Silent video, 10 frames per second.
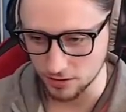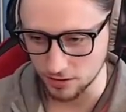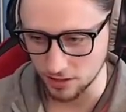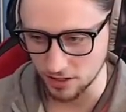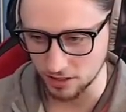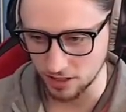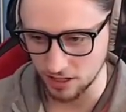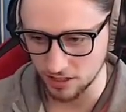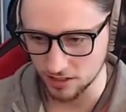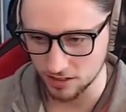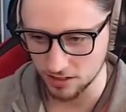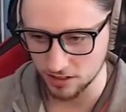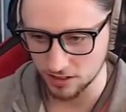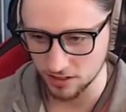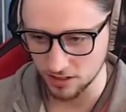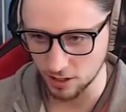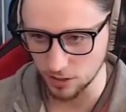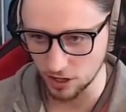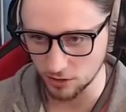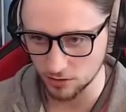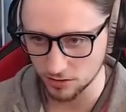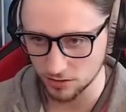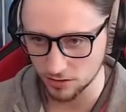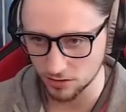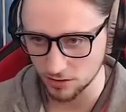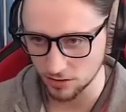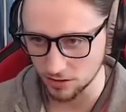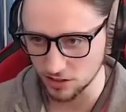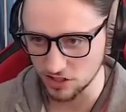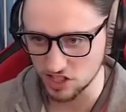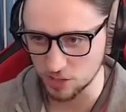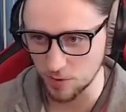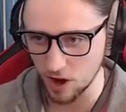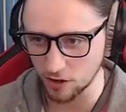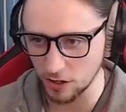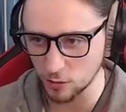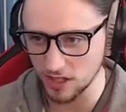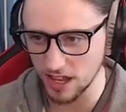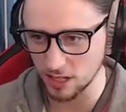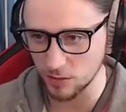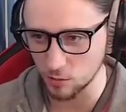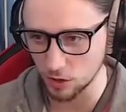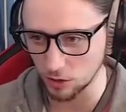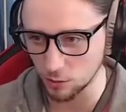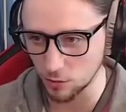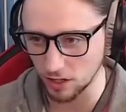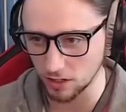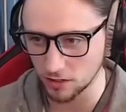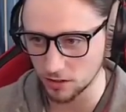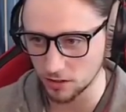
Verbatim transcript: Alright, okay. Here we go. Conspiring with the enemy 101.